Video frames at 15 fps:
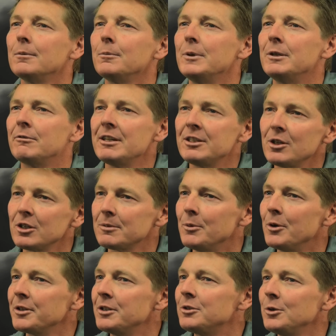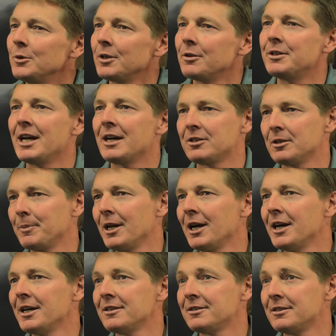We researched more than 200 down
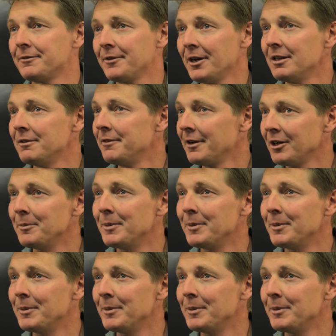suppliers to find the very